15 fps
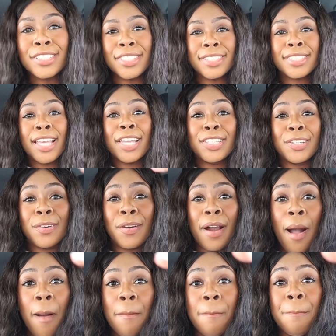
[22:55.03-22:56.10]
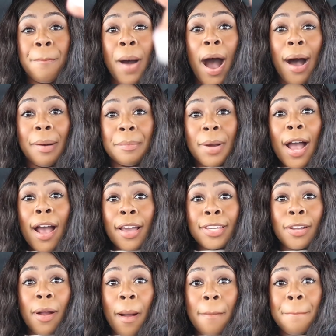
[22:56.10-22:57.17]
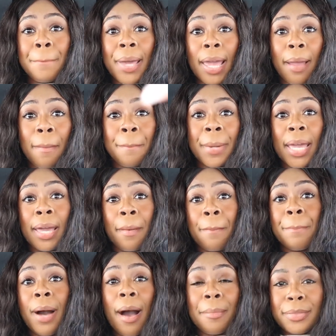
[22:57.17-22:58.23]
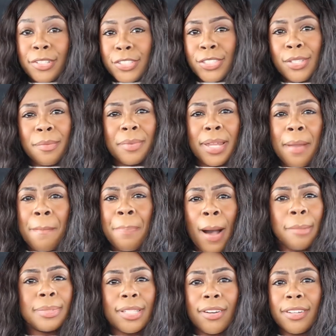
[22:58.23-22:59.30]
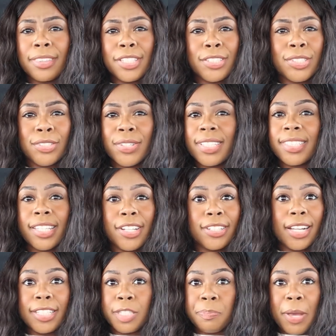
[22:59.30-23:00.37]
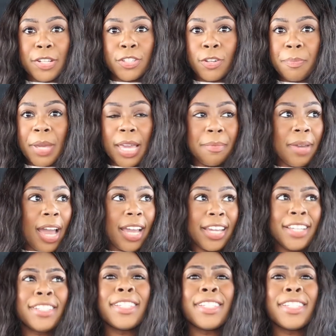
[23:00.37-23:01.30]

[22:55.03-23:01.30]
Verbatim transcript: she said you are a bum. You're a big, big bum. There's so many bumps out on these streets. Like, you're not special, baby. I can